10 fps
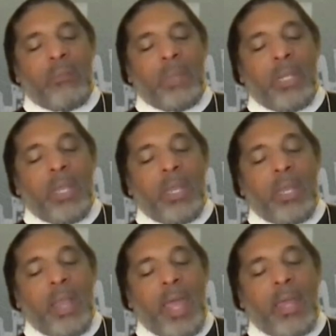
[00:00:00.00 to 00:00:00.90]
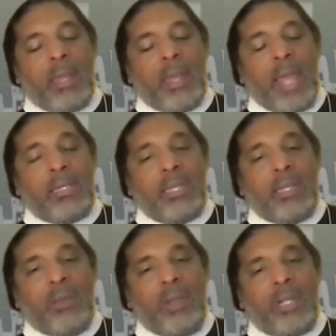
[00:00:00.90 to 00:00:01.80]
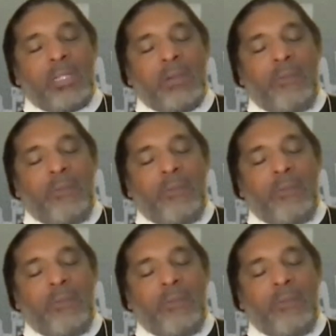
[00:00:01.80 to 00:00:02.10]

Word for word: But then in the in the 1930s and